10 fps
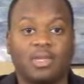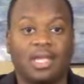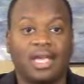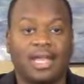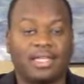
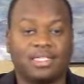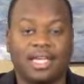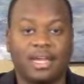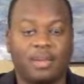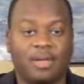And I just
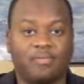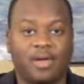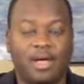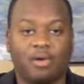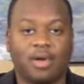kind of made a
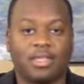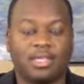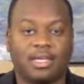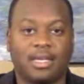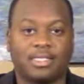vow right
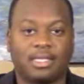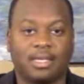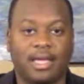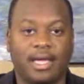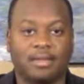there. And I
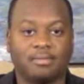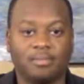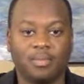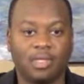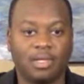said, God,
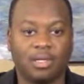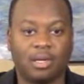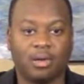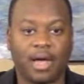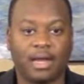
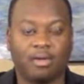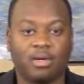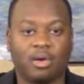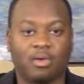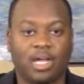I don't
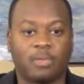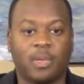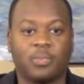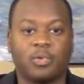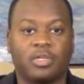know what other
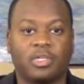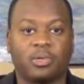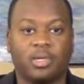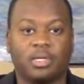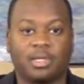people are
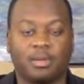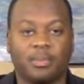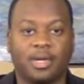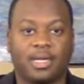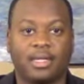doing,
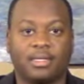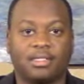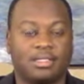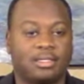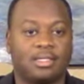but
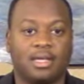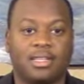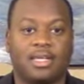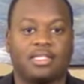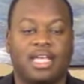just look
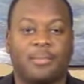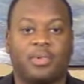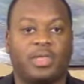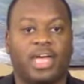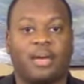at the
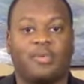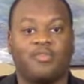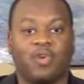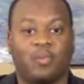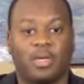example that I have
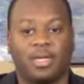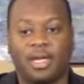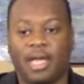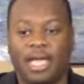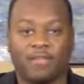before me.
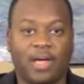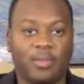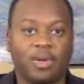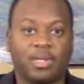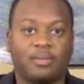If
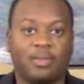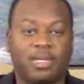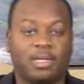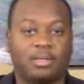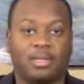I'm going to
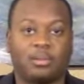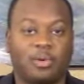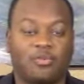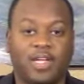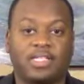be
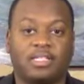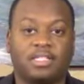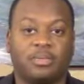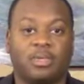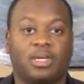professing
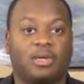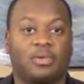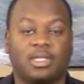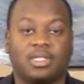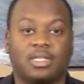to be a
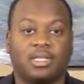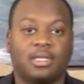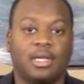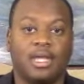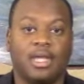
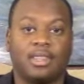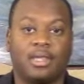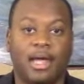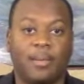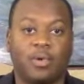Christian,
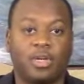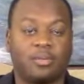that I'm going to